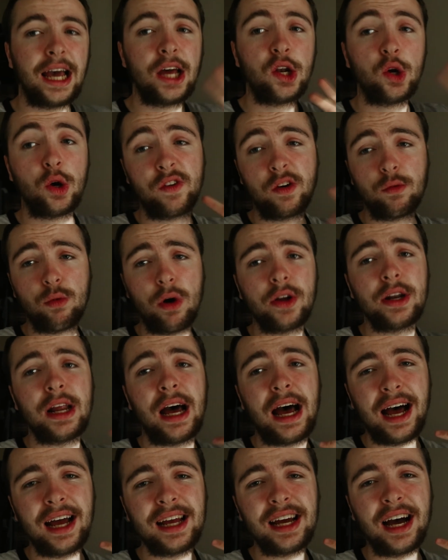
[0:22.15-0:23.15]
Hello
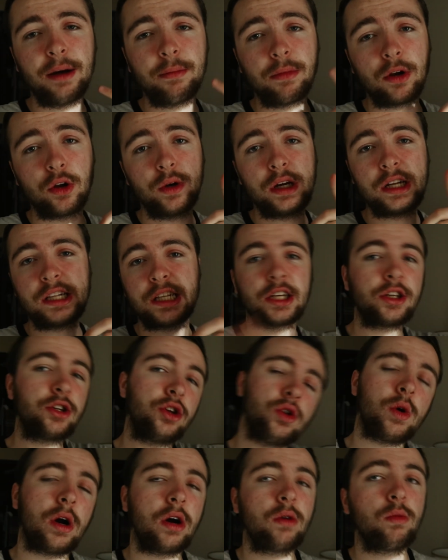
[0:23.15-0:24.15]
everyone, I am Lewis,
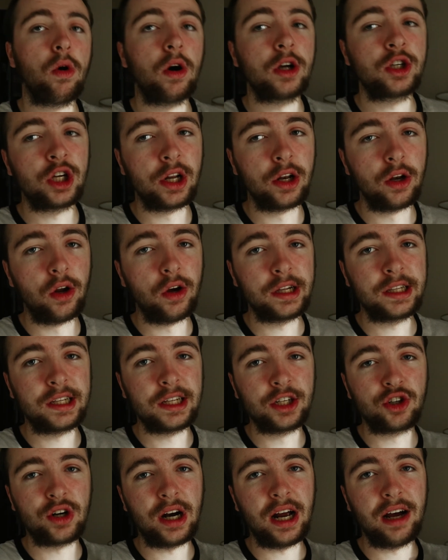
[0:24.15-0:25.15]
you are watching Lost
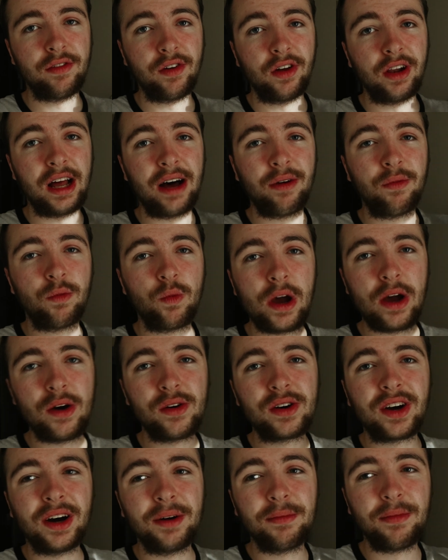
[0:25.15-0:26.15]
in Travel, and
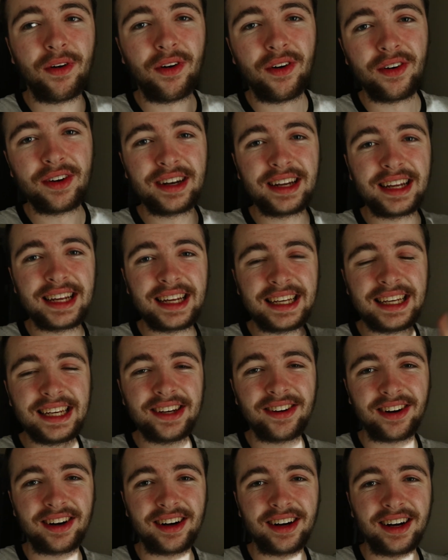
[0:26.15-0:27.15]
welcome on
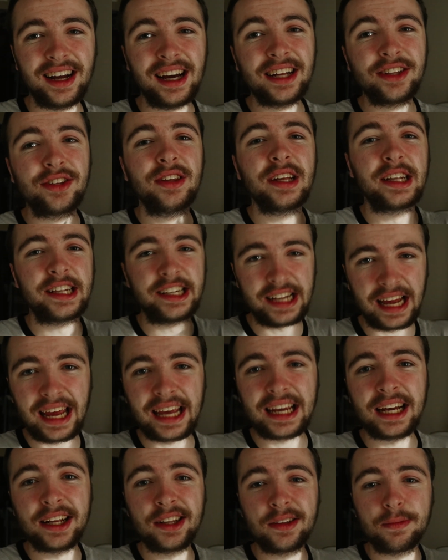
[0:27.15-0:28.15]
here to the
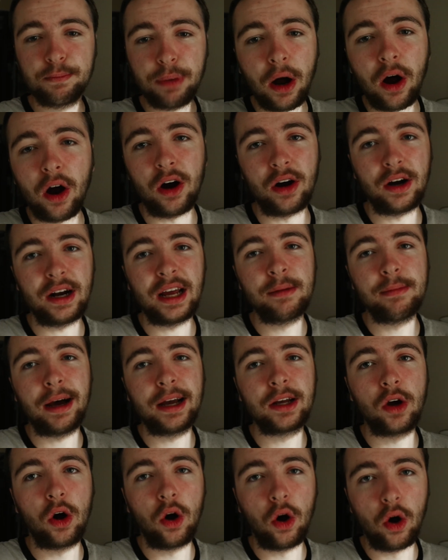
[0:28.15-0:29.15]
second part in
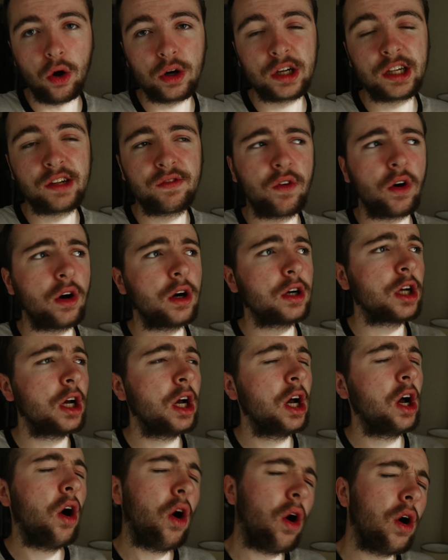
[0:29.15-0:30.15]
my Oxford,
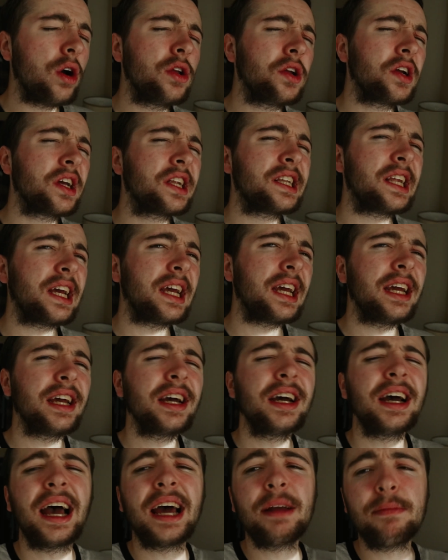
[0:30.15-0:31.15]
or you could say,
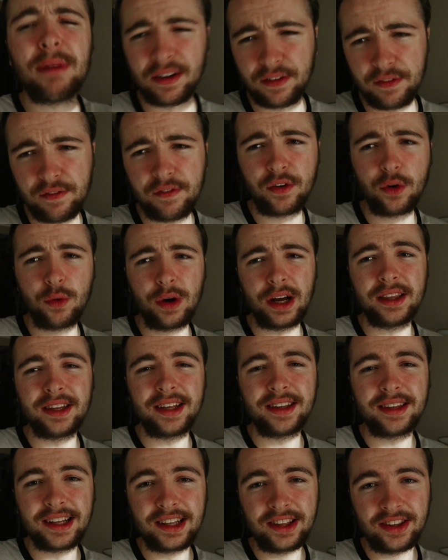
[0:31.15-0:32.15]
in my throwing
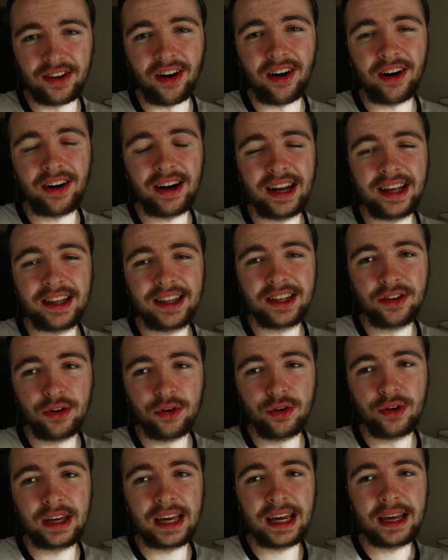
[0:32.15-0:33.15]
the dart at the
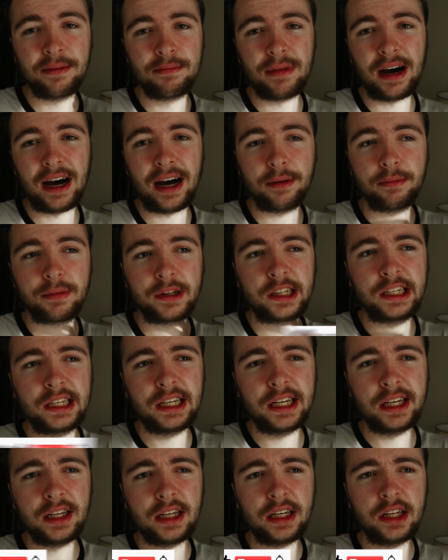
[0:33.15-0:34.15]
UK map
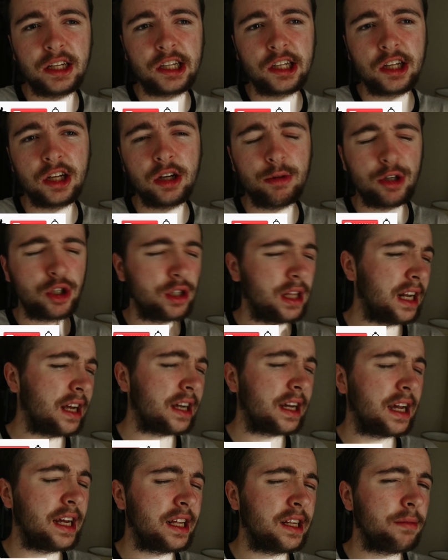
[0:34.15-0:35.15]
series. Which then I
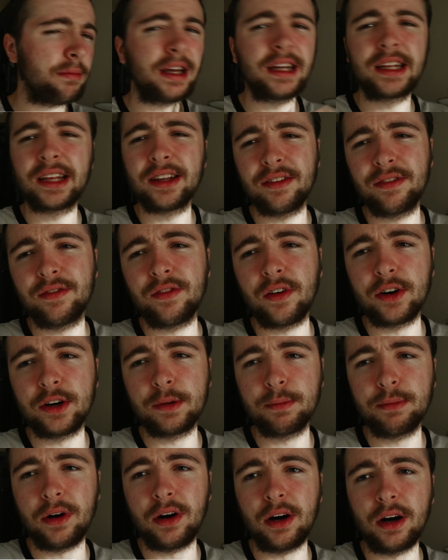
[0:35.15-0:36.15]
guess it makes it the
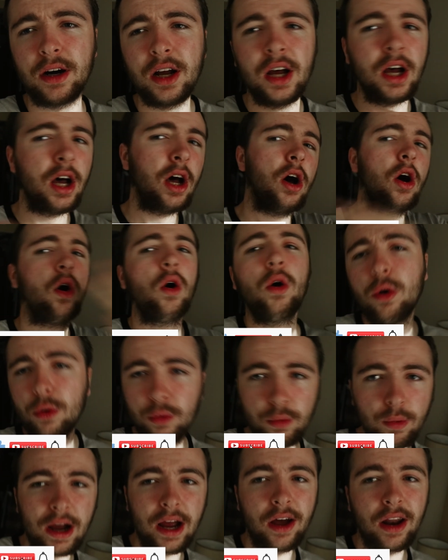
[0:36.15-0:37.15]
third part. Oh
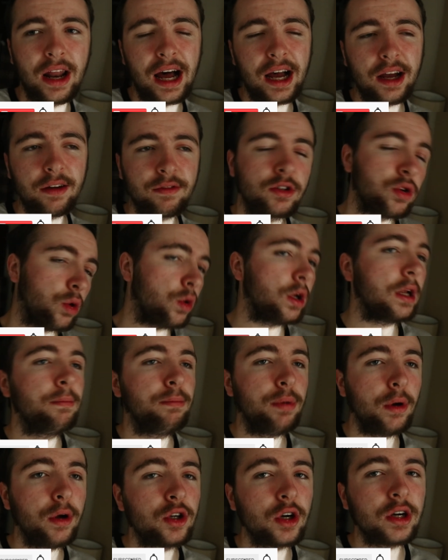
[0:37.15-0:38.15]
well, I have totally
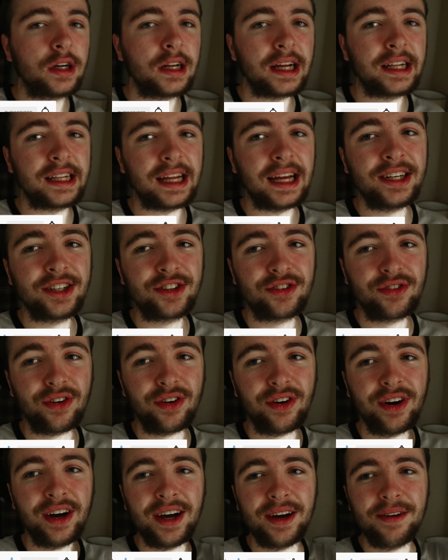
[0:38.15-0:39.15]
butchered this
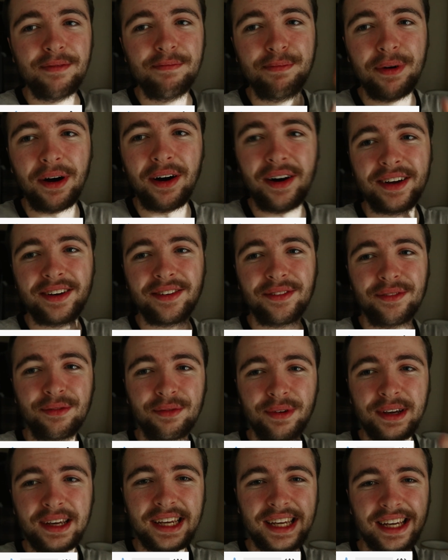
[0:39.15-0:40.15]
intro, but
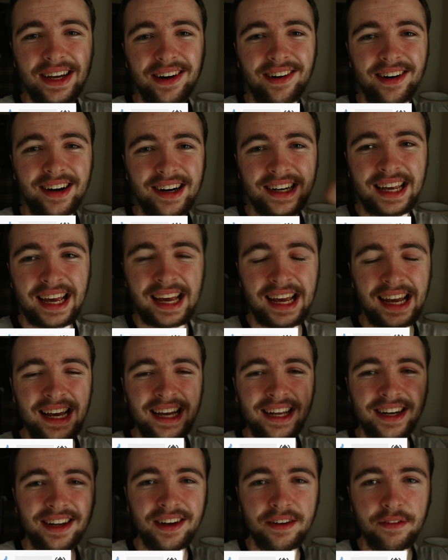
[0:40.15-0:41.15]
we are
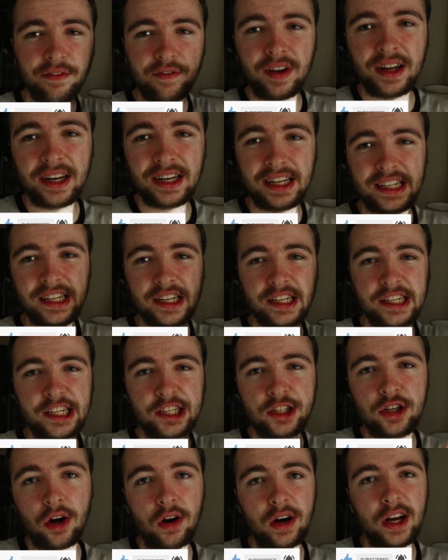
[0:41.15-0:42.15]
getting things
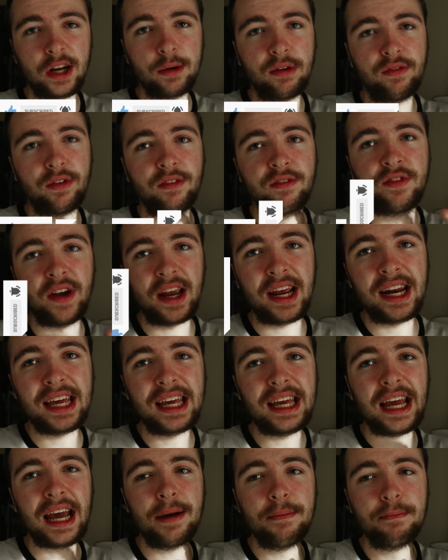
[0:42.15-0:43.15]
started with a
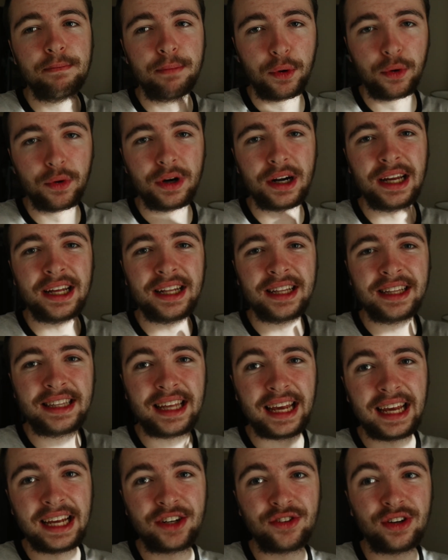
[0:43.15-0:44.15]
very important
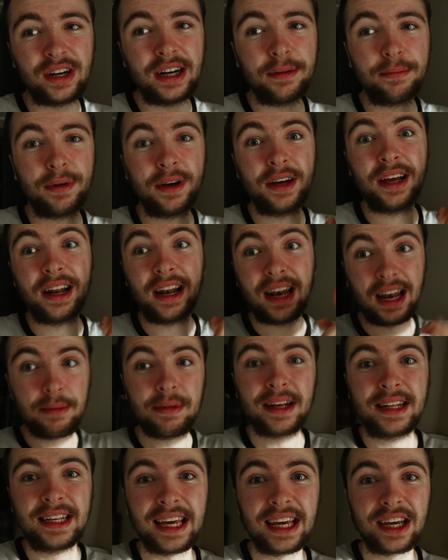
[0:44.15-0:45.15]
day trip. Let
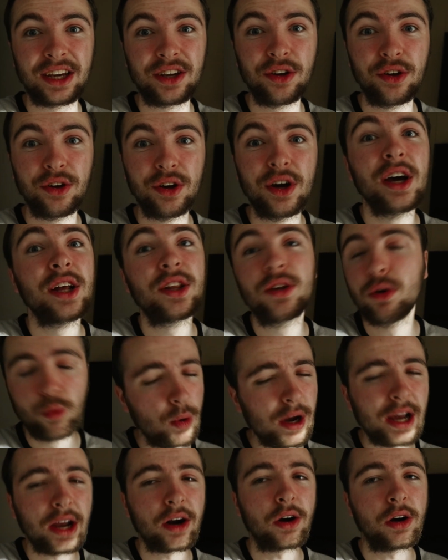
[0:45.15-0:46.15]
me take you to
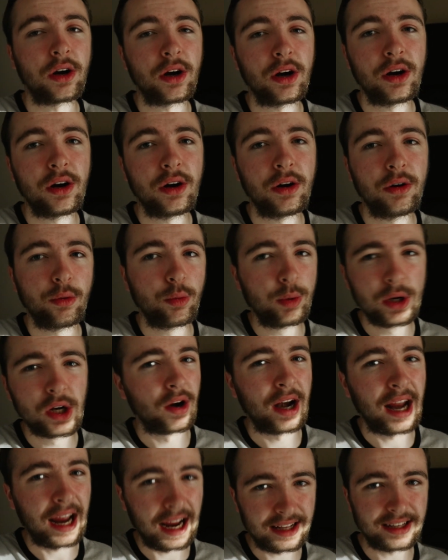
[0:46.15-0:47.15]
where we
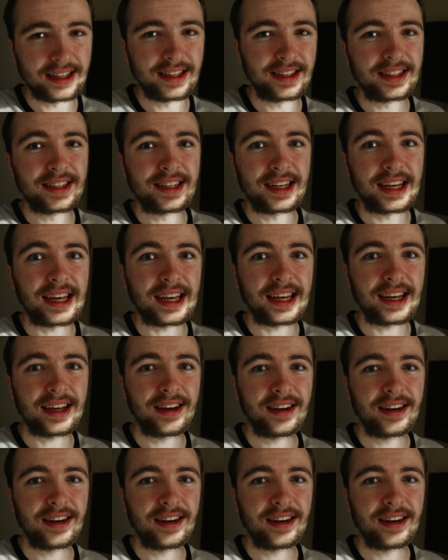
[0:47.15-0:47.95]
are heading today.